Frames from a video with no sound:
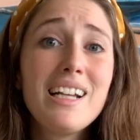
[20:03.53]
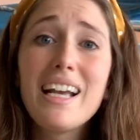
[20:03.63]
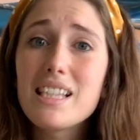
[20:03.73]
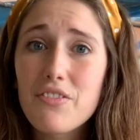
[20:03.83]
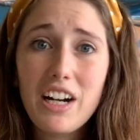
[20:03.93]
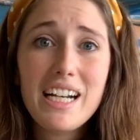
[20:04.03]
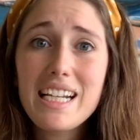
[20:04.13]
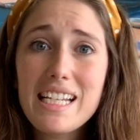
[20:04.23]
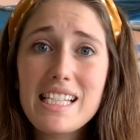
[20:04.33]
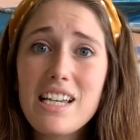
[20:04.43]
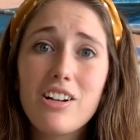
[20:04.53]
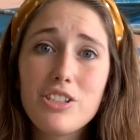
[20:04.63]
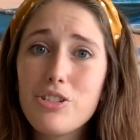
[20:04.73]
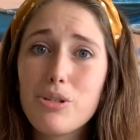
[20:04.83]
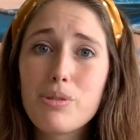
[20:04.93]
It's very easy on
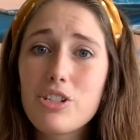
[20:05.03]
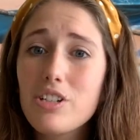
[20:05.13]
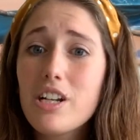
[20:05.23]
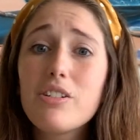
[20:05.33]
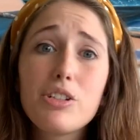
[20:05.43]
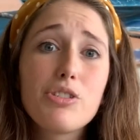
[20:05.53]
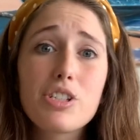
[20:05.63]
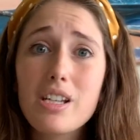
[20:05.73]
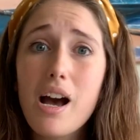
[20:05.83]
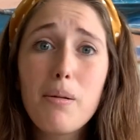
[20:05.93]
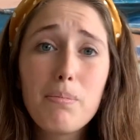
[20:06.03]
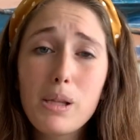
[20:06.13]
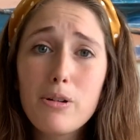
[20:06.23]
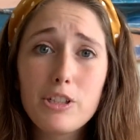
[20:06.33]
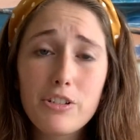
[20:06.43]
YouTube Studio. You just
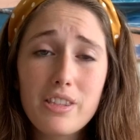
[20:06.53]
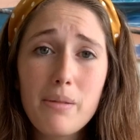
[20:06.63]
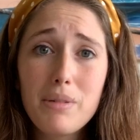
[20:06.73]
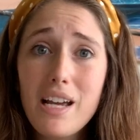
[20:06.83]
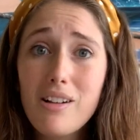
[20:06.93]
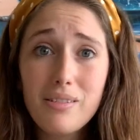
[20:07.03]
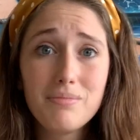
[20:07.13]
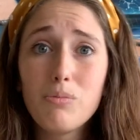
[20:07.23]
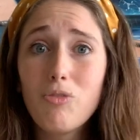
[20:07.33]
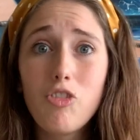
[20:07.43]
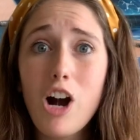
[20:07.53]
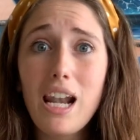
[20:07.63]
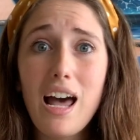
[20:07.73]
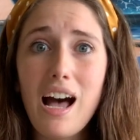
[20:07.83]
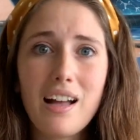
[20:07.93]
upload your thumbnail,
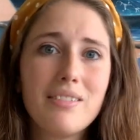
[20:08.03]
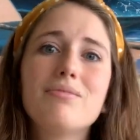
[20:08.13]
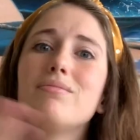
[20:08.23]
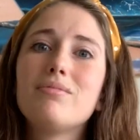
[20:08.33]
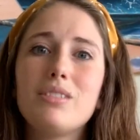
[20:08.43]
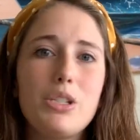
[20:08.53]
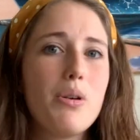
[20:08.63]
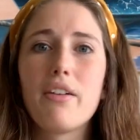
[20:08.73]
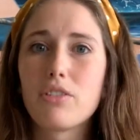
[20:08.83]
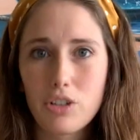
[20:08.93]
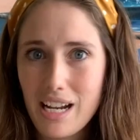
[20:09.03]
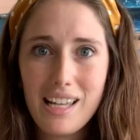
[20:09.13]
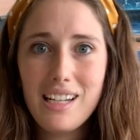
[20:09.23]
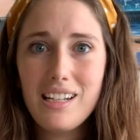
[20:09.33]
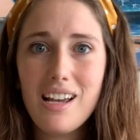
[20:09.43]
voila. You have
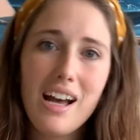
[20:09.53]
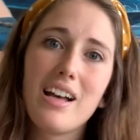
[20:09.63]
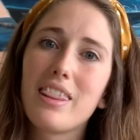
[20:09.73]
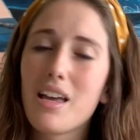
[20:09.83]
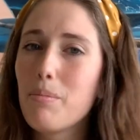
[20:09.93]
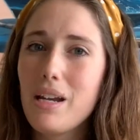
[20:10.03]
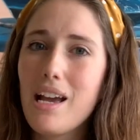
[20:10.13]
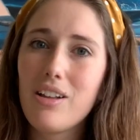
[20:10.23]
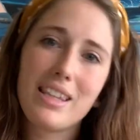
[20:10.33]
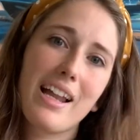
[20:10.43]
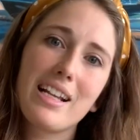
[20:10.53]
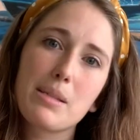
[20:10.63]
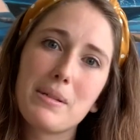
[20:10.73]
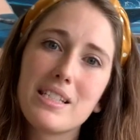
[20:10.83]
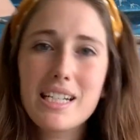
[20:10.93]
created a thumbnail that has
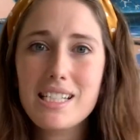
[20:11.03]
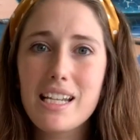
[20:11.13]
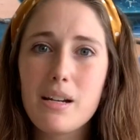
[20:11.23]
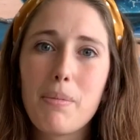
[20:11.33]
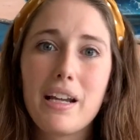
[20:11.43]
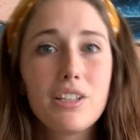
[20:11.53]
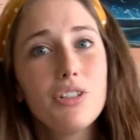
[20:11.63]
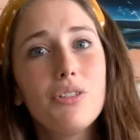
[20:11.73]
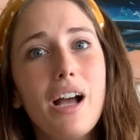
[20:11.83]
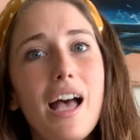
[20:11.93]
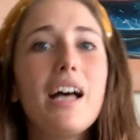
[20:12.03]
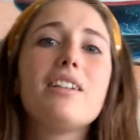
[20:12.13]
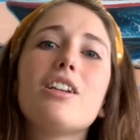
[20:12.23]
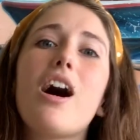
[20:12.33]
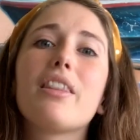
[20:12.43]
been dictated by you and
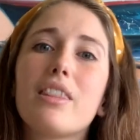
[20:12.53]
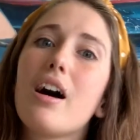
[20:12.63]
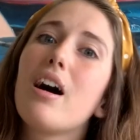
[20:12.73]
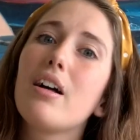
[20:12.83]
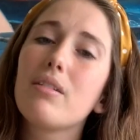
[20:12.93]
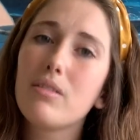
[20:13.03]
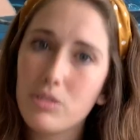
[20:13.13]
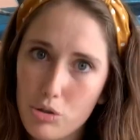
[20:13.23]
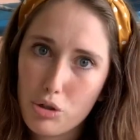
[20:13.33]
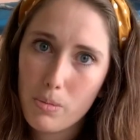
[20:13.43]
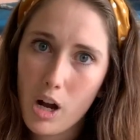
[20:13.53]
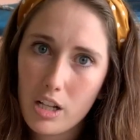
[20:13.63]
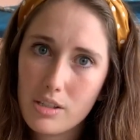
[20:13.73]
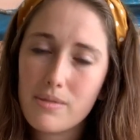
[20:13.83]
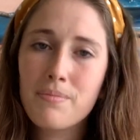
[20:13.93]
not the YouTube
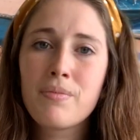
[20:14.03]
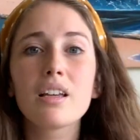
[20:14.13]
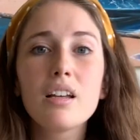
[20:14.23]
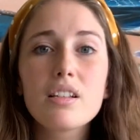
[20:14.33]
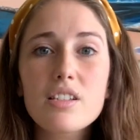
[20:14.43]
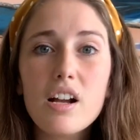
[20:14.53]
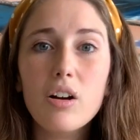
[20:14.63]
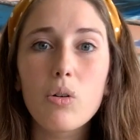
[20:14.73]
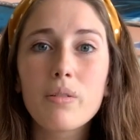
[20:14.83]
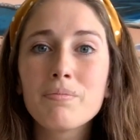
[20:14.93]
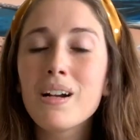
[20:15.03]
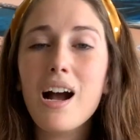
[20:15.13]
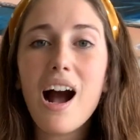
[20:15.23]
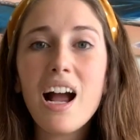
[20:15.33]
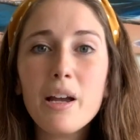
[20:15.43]
gods. So
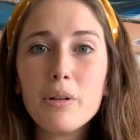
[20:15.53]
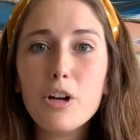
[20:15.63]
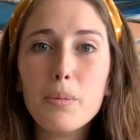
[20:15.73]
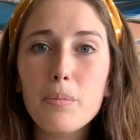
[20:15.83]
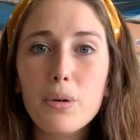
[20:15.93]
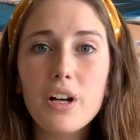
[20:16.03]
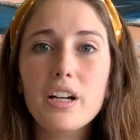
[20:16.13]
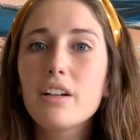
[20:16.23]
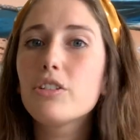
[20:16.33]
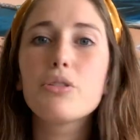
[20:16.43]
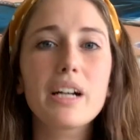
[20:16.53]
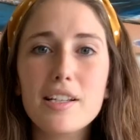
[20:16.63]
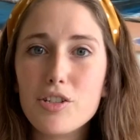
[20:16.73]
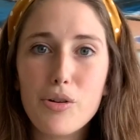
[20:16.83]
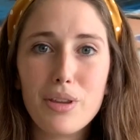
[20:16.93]
I am an open book. You
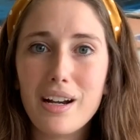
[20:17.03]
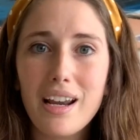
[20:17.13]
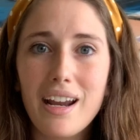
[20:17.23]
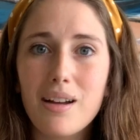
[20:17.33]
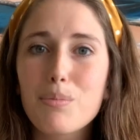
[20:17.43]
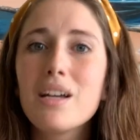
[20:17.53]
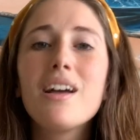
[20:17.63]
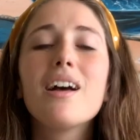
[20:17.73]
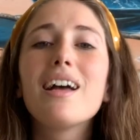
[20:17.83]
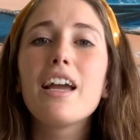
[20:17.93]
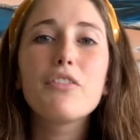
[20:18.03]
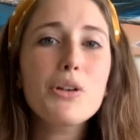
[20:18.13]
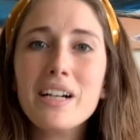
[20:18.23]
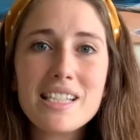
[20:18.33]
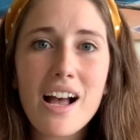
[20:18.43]
guys know that I am. If you
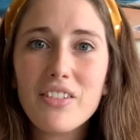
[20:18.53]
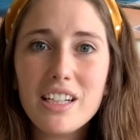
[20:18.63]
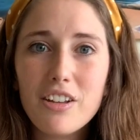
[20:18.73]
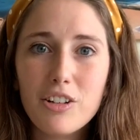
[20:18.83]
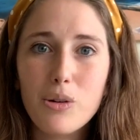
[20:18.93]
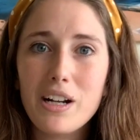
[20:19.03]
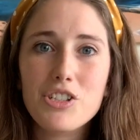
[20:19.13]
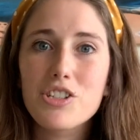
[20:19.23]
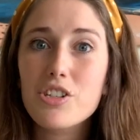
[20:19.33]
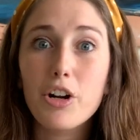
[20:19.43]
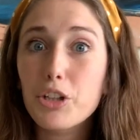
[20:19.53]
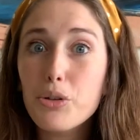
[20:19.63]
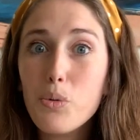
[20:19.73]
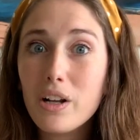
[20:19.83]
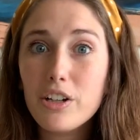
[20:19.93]
guys have any other questions or you
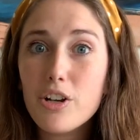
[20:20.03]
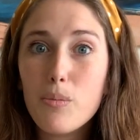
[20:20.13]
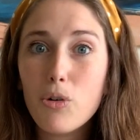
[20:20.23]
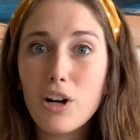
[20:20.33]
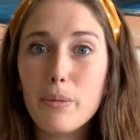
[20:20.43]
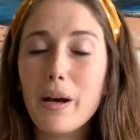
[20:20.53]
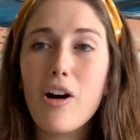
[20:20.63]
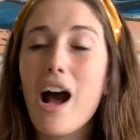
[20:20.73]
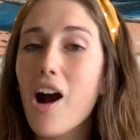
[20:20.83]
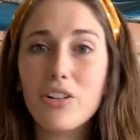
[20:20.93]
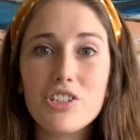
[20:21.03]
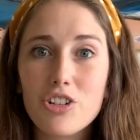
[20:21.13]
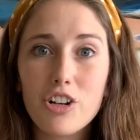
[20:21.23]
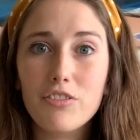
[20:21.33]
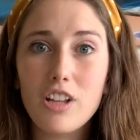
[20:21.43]
want to know more about how to
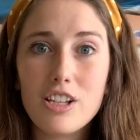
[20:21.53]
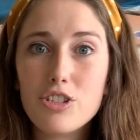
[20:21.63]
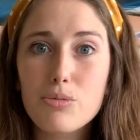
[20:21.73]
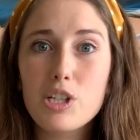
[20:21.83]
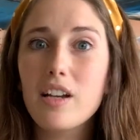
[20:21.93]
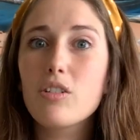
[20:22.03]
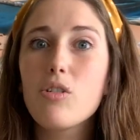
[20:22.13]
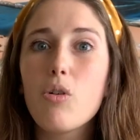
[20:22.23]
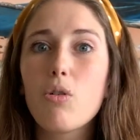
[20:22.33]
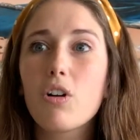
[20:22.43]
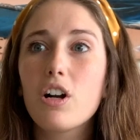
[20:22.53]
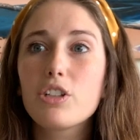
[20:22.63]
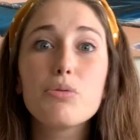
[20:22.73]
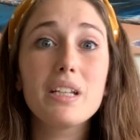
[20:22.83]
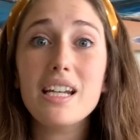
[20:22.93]
start a FLOSSTUBE channel or
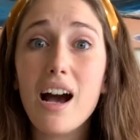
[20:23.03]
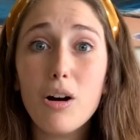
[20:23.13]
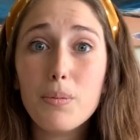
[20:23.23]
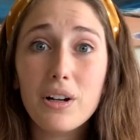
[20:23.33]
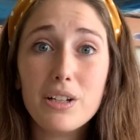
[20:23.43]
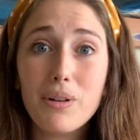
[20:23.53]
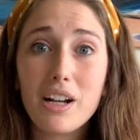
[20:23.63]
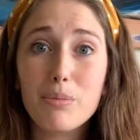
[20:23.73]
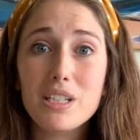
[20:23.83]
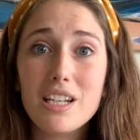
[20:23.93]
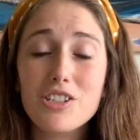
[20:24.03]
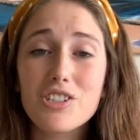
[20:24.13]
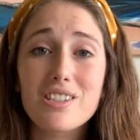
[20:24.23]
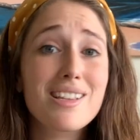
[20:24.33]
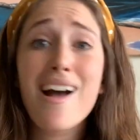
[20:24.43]
you need help or any
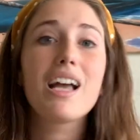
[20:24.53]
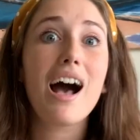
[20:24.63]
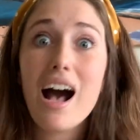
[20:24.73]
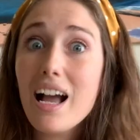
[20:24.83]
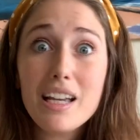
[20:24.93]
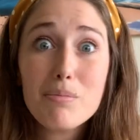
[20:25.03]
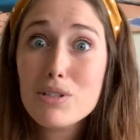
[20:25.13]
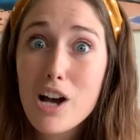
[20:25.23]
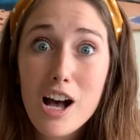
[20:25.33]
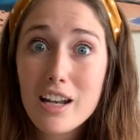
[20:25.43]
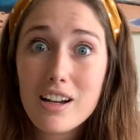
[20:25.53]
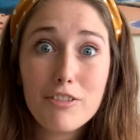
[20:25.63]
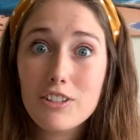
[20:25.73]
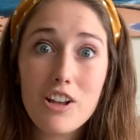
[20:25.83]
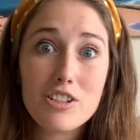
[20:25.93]
recommendations, I am not a
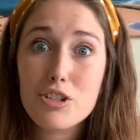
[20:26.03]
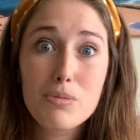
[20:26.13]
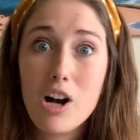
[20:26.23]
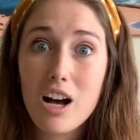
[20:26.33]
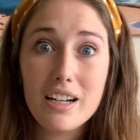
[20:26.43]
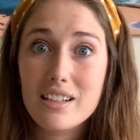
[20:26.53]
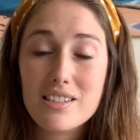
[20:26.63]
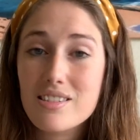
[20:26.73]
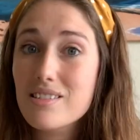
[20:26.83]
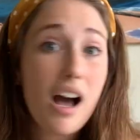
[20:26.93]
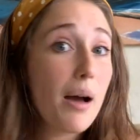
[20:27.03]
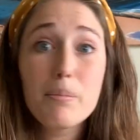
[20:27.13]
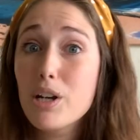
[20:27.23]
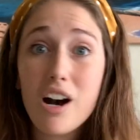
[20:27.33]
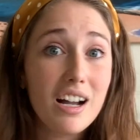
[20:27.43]
FLOSSTUBE goddess. I'm
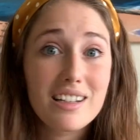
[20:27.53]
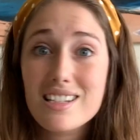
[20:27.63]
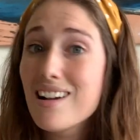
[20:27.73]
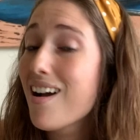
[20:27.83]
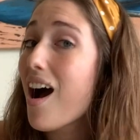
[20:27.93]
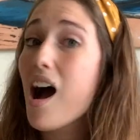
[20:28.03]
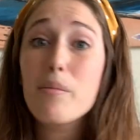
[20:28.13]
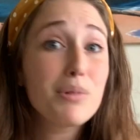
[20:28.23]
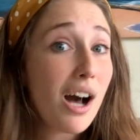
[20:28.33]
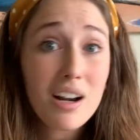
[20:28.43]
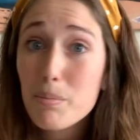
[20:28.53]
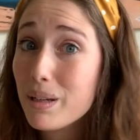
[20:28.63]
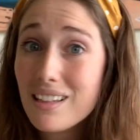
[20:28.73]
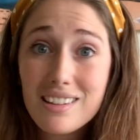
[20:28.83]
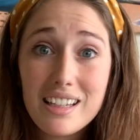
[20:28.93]
not a
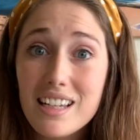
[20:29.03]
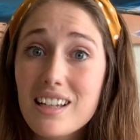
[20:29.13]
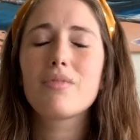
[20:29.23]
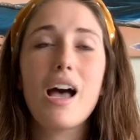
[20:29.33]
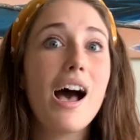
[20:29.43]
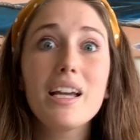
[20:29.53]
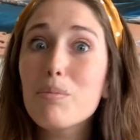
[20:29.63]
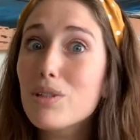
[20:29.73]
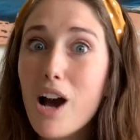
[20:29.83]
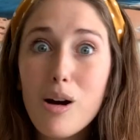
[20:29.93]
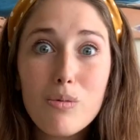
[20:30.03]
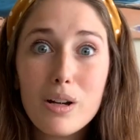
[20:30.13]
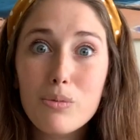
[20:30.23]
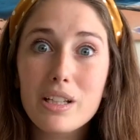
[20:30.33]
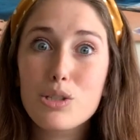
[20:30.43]
big league. I am not
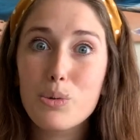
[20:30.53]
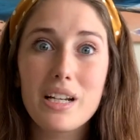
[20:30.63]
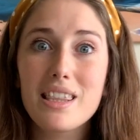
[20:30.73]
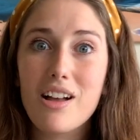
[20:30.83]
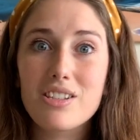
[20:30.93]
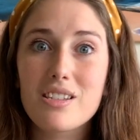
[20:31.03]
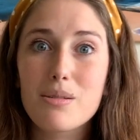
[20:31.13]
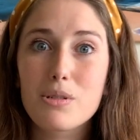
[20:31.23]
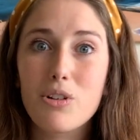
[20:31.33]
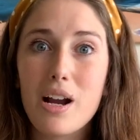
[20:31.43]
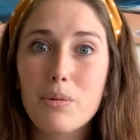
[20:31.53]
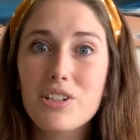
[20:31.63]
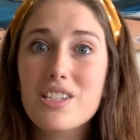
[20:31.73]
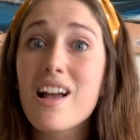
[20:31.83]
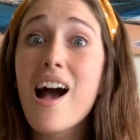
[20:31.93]
one with 20,000
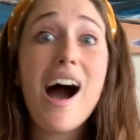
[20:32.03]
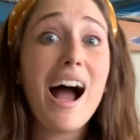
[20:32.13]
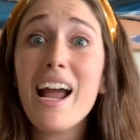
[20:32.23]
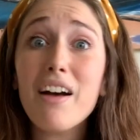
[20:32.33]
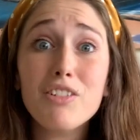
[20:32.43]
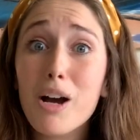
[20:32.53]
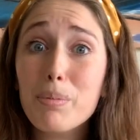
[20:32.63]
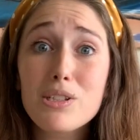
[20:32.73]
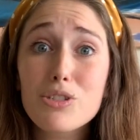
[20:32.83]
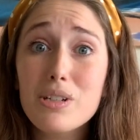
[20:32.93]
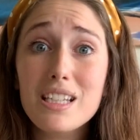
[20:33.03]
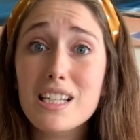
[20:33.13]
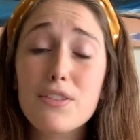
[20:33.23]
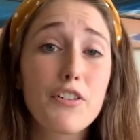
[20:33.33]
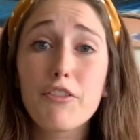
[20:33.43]
subscribers. I have not been doing
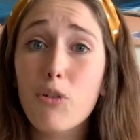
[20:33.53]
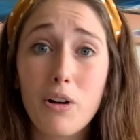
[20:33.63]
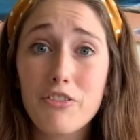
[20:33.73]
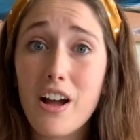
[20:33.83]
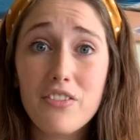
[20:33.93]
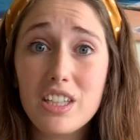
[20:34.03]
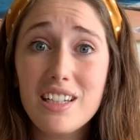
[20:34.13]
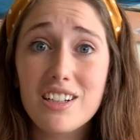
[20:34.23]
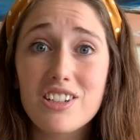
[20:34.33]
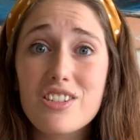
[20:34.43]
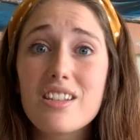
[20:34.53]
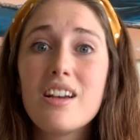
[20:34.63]
this for 4 or 5 years.